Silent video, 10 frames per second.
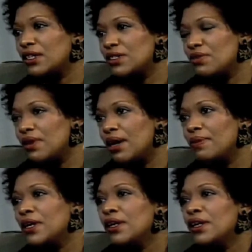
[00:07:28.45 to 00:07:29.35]
in rap.
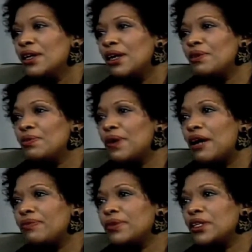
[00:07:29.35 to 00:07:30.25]
I mean, rap
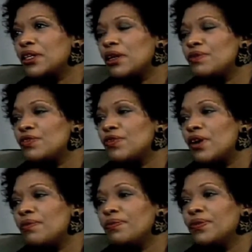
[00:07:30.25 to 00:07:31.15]
really comes
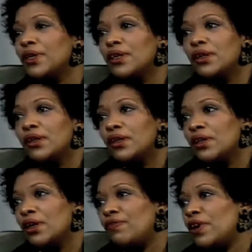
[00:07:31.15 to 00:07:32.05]
from
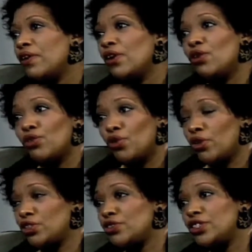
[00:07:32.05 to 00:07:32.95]
a very old oral
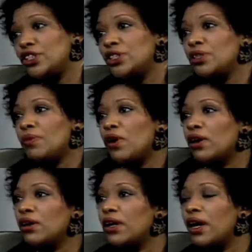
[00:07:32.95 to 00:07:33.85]
tradition among
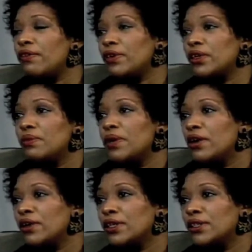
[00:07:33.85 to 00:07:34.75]
African
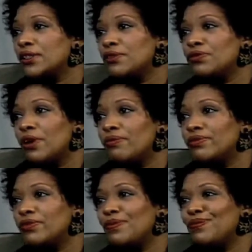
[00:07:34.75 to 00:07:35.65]
Americans, from
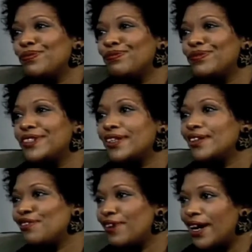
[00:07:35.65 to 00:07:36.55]

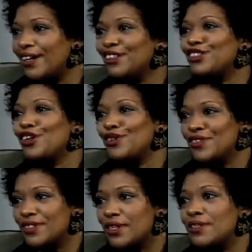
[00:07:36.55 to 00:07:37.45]
signifying in toasts
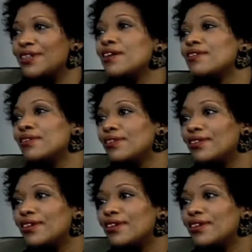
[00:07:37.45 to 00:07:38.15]
and dozens.